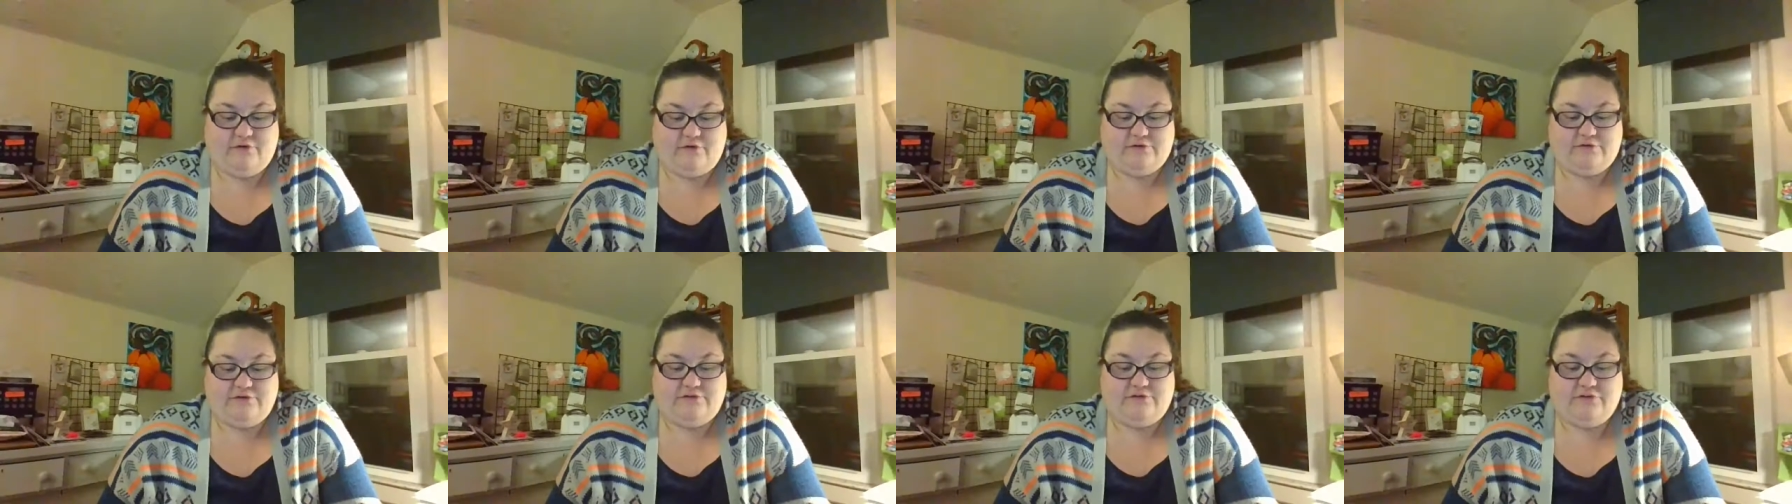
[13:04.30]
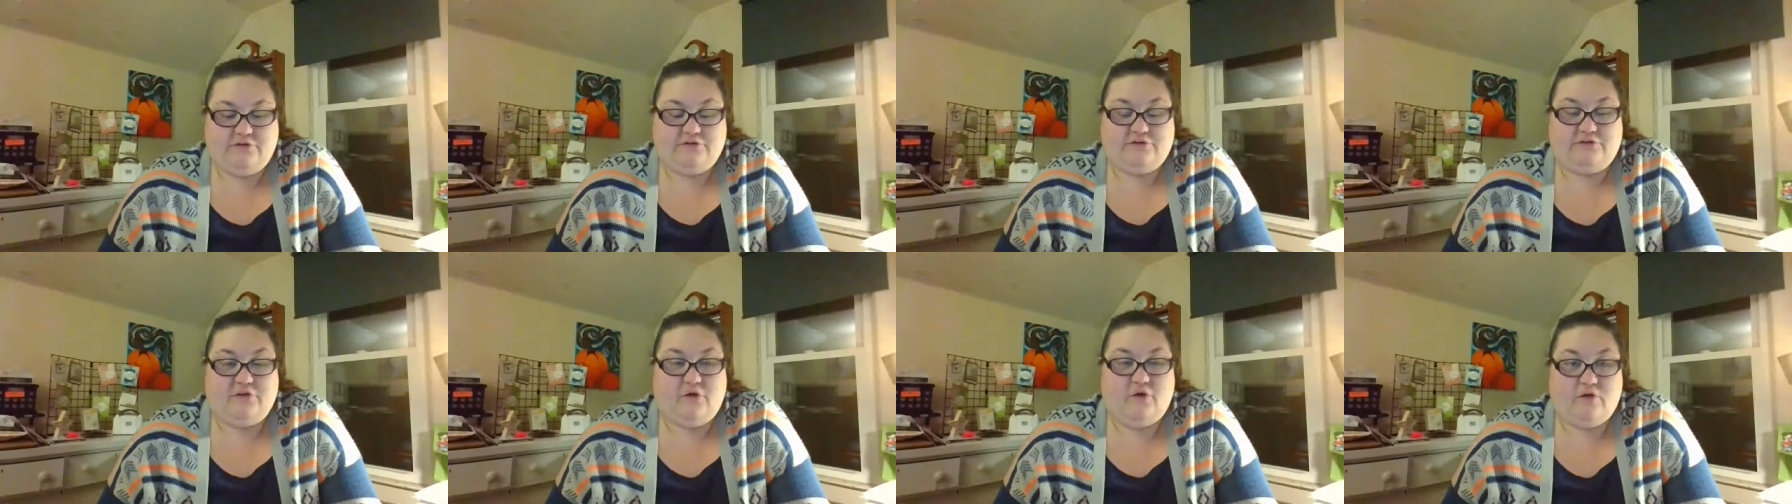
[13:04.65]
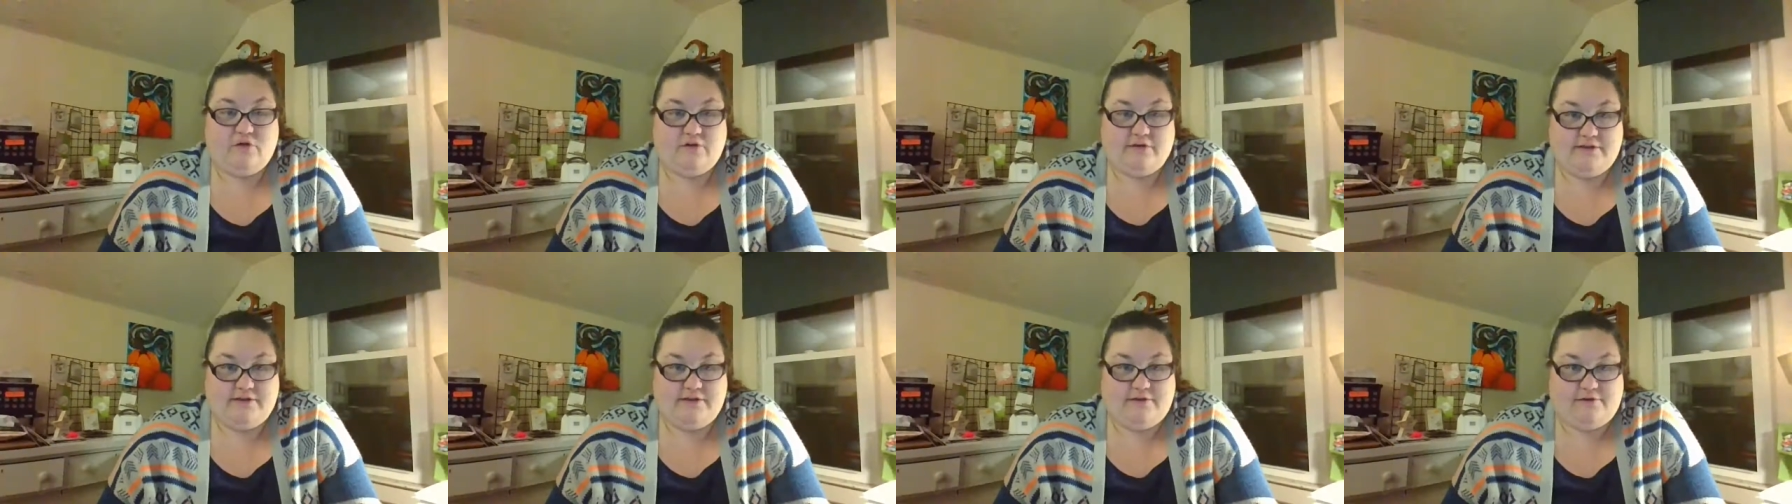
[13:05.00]
those
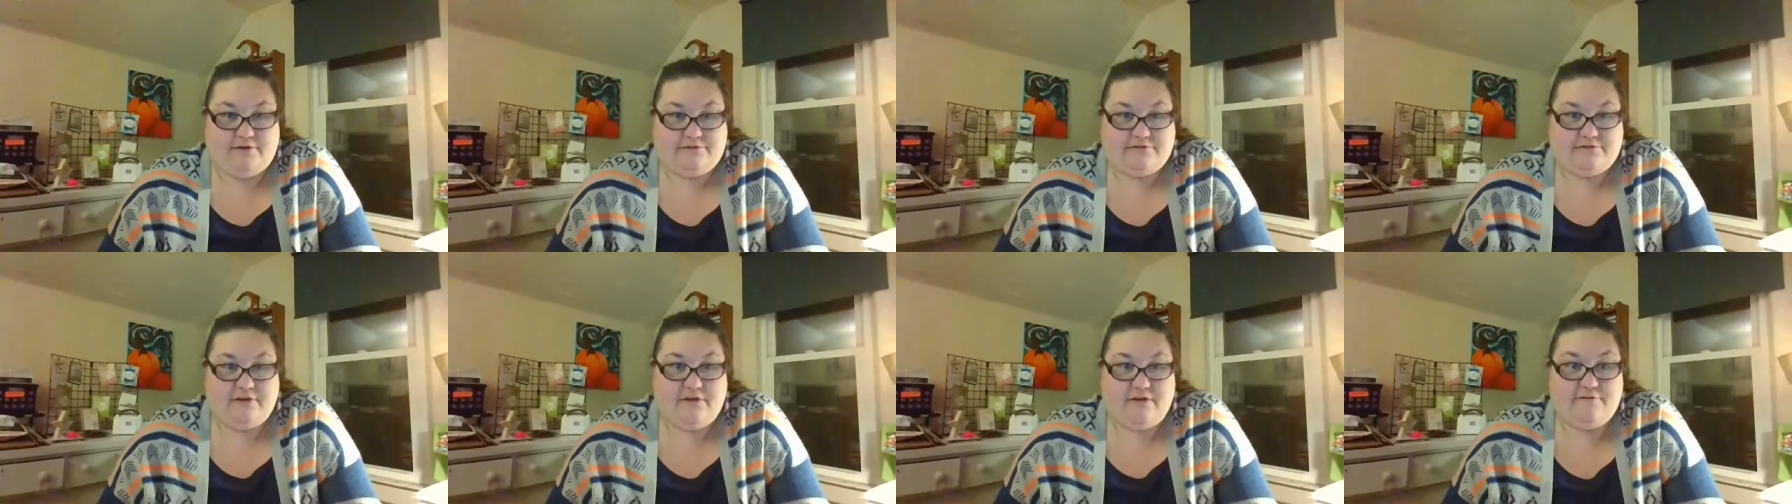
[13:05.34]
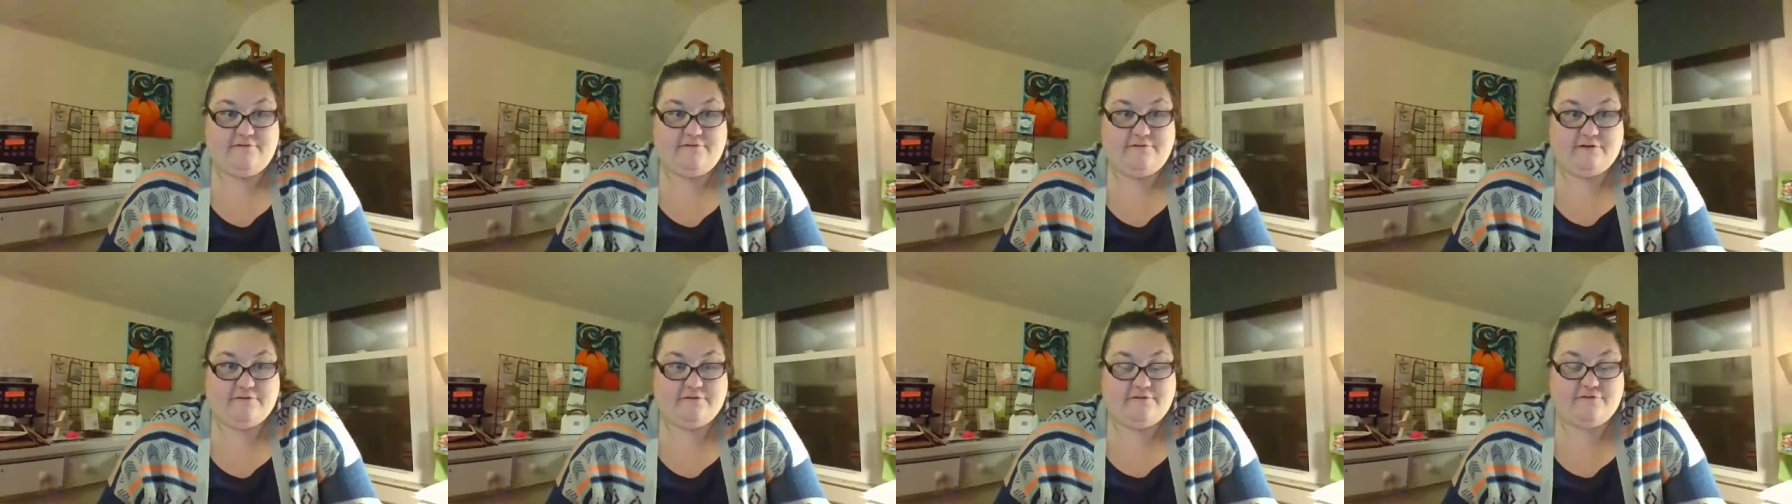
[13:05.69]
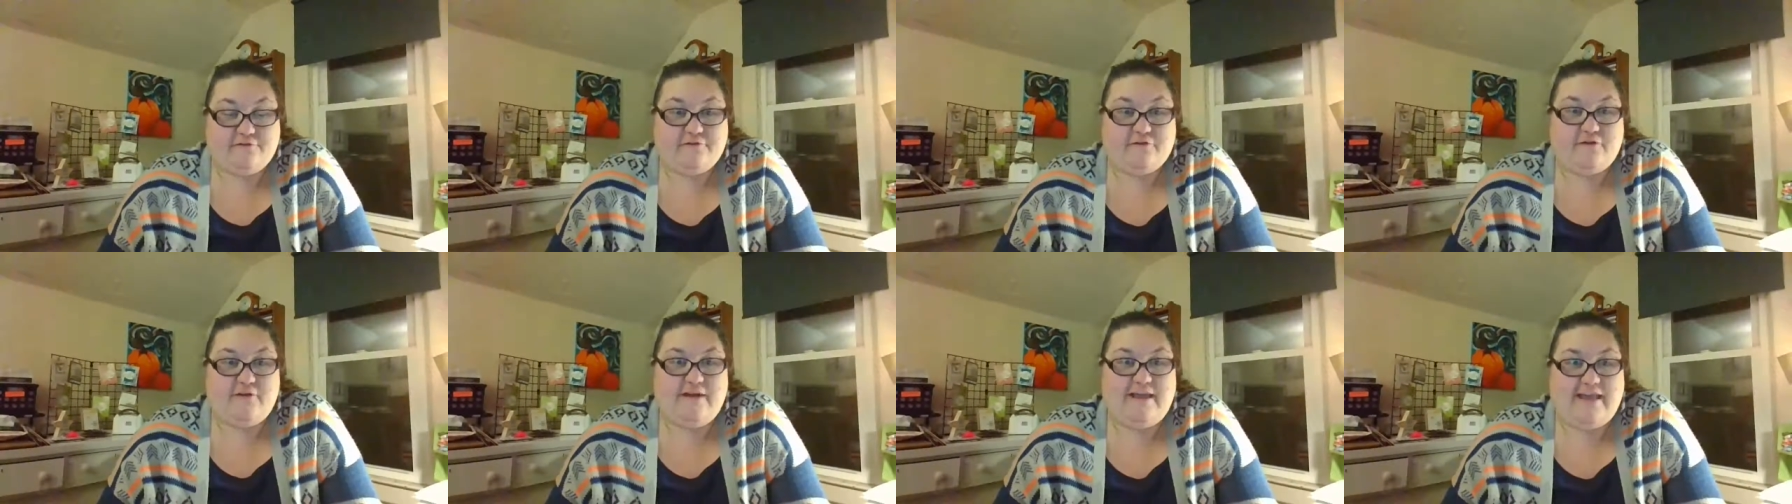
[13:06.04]
tutorials for
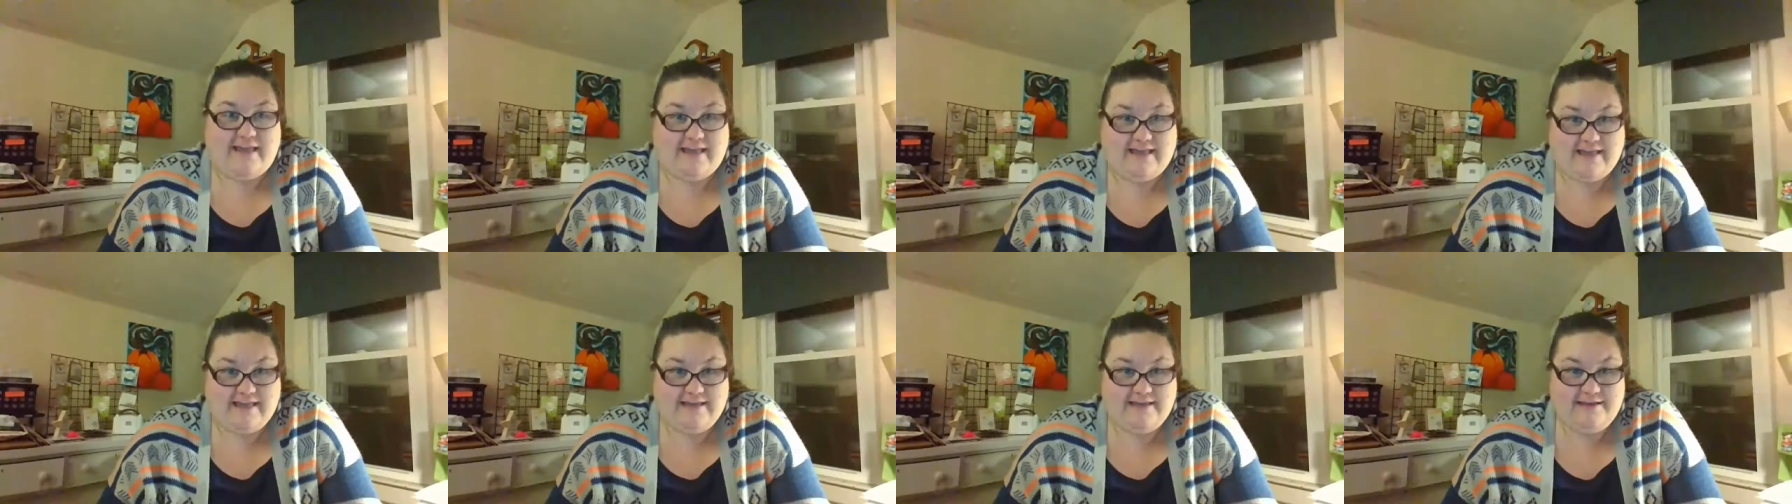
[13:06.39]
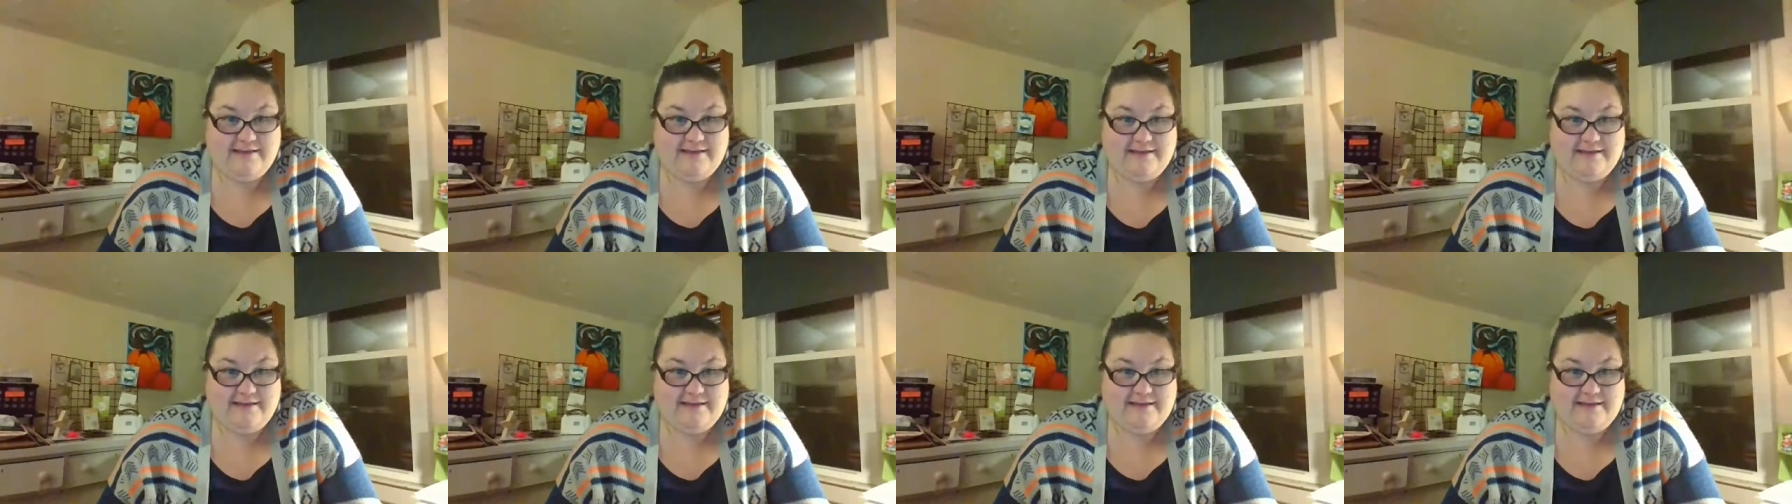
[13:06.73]
free